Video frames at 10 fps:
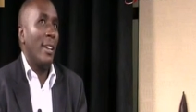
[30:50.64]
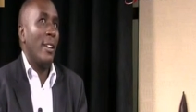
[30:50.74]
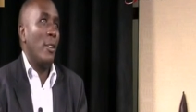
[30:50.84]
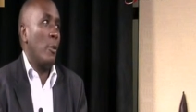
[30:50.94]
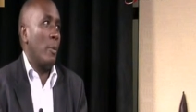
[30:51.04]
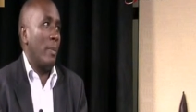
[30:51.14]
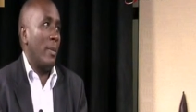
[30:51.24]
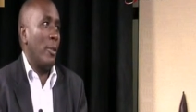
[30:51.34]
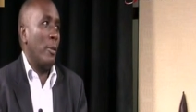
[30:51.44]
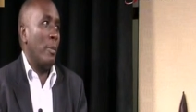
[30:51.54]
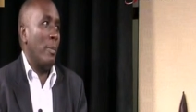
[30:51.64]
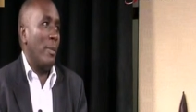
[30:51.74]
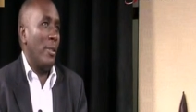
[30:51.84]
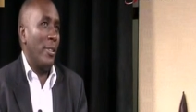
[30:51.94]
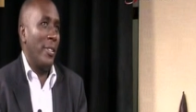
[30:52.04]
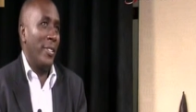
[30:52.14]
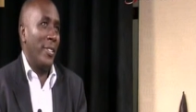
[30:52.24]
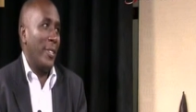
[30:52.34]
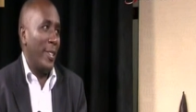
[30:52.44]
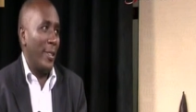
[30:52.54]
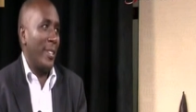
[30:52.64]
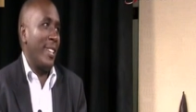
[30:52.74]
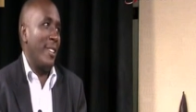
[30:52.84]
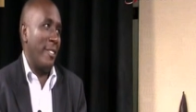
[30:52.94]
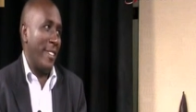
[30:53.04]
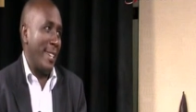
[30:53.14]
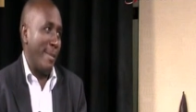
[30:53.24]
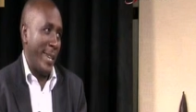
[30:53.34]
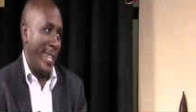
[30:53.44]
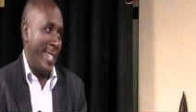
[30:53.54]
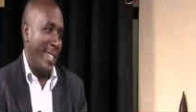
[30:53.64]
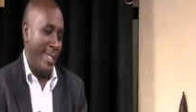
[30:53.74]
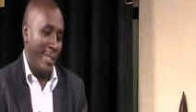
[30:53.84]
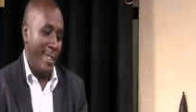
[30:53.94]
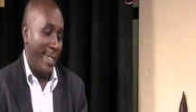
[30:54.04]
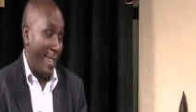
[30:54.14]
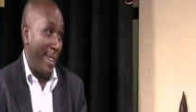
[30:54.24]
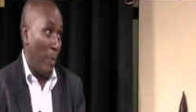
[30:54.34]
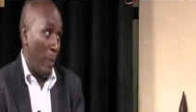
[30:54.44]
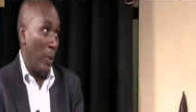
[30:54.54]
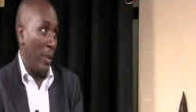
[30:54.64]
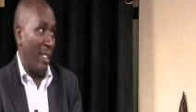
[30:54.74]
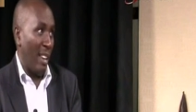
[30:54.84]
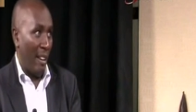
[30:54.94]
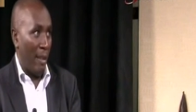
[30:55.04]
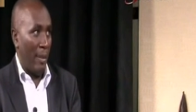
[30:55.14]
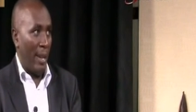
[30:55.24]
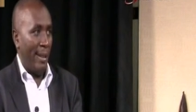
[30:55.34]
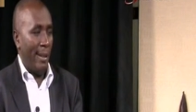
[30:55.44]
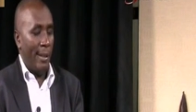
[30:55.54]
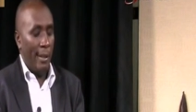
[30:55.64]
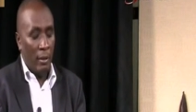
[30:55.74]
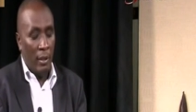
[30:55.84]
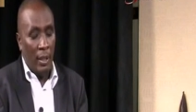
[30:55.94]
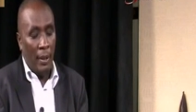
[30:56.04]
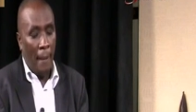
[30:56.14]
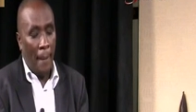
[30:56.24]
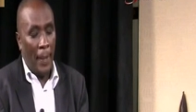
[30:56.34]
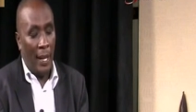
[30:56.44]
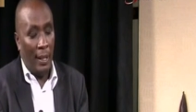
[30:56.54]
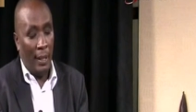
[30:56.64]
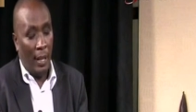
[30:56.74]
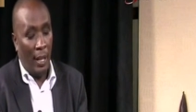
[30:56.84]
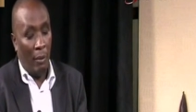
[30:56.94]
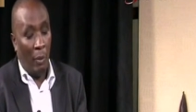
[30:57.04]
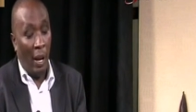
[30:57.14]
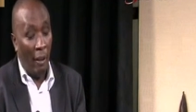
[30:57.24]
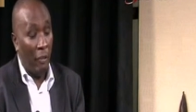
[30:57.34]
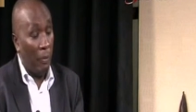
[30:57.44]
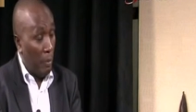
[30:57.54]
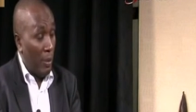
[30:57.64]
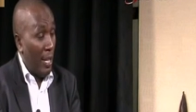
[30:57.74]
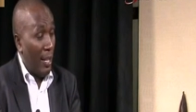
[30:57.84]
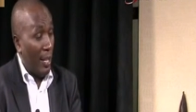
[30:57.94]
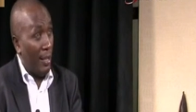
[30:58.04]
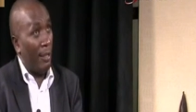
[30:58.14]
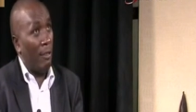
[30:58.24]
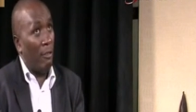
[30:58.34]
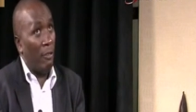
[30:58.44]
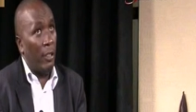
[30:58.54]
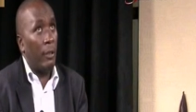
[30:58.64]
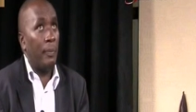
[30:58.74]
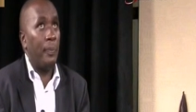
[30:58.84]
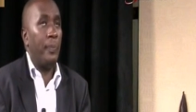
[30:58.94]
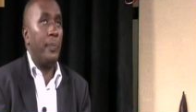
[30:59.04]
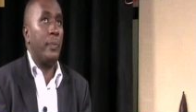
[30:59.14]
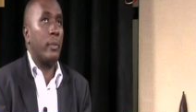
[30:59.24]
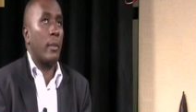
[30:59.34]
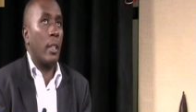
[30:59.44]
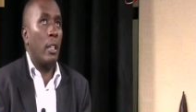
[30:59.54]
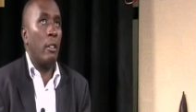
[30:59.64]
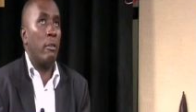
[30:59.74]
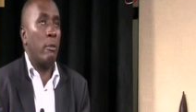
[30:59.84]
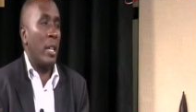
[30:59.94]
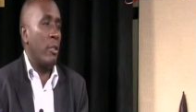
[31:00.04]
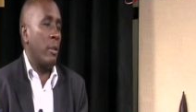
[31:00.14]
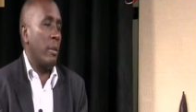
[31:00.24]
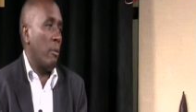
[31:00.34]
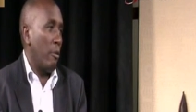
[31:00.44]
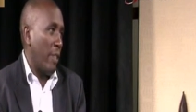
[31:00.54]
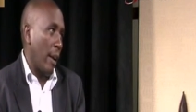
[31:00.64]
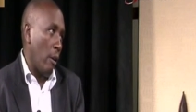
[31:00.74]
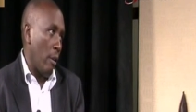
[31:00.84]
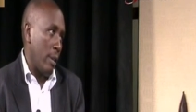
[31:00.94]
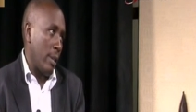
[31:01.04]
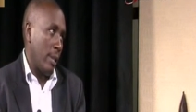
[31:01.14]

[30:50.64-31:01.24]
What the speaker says: you are not in your right mind. These are people in their right mind, and we have seen cases of once you remove the cause,